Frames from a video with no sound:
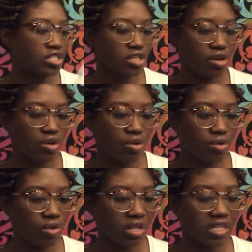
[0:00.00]

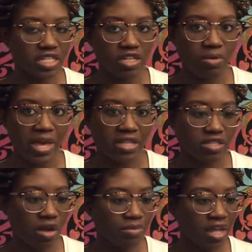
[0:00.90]
so or Latino man.
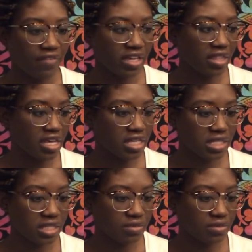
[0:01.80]
So I'm loving this.